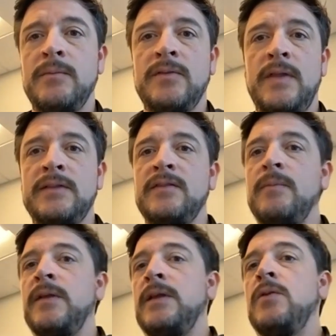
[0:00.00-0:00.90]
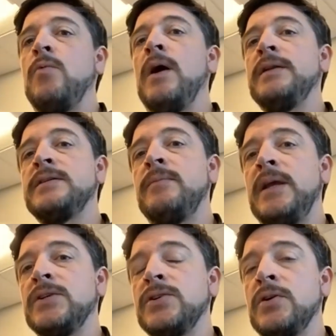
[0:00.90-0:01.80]
So that's something you want to
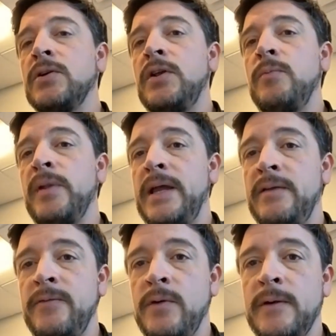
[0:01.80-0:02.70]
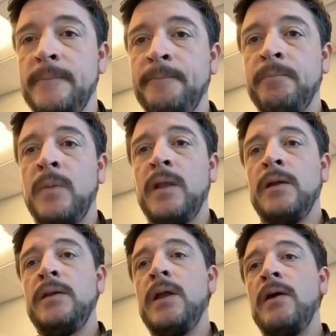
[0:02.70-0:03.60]
make sure you plan for.
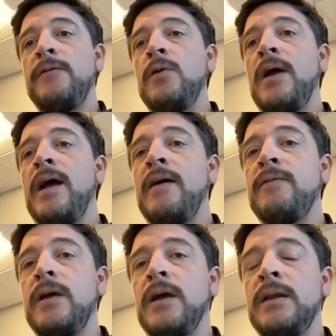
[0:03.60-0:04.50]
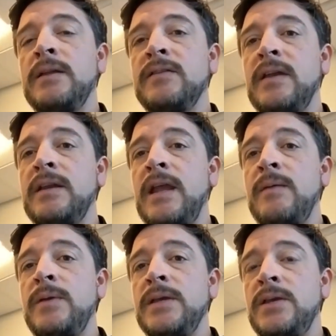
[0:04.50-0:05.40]
Now, if you have an Ascend
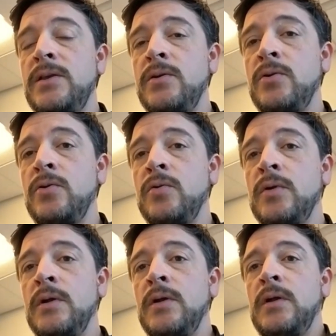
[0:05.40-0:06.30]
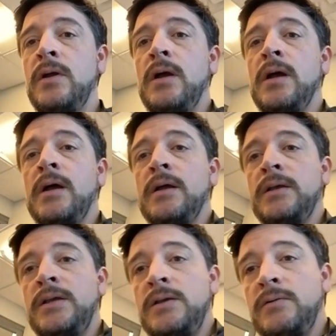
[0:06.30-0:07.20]
ABQ
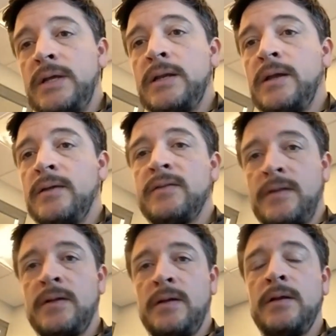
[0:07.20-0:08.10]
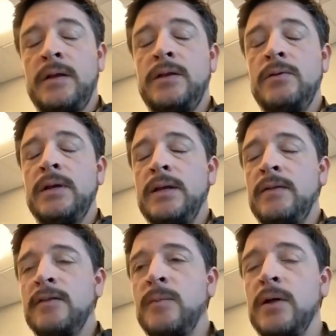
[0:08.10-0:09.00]
unit, and a unit in
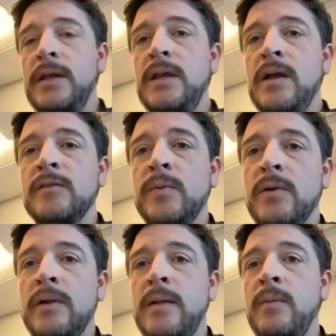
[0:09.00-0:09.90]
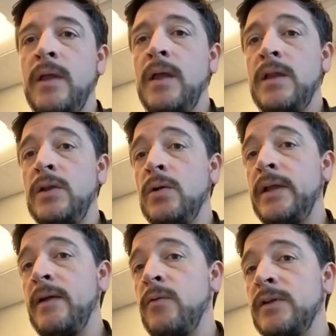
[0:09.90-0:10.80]
the small kiosk program, you
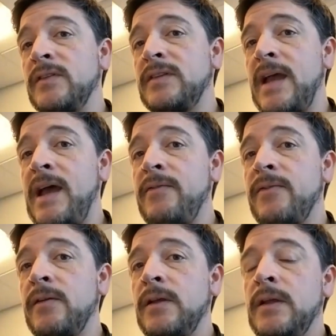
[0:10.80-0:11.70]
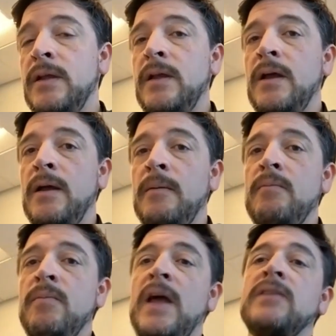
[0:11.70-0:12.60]
only have one staff,
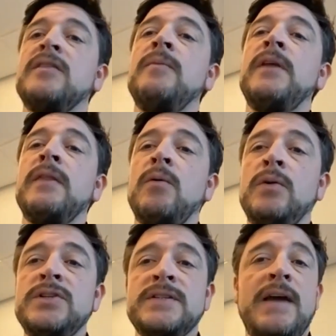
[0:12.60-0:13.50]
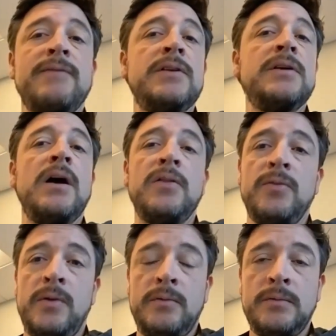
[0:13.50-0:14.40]
that's something that we'll just have to talk
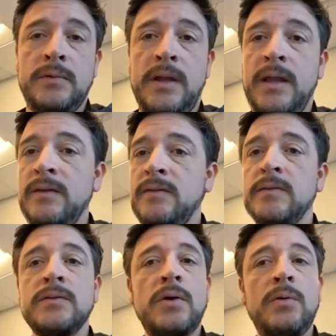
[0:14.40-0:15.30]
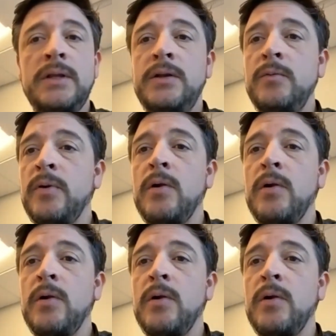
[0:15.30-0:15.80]
through. Okay, it's a totally new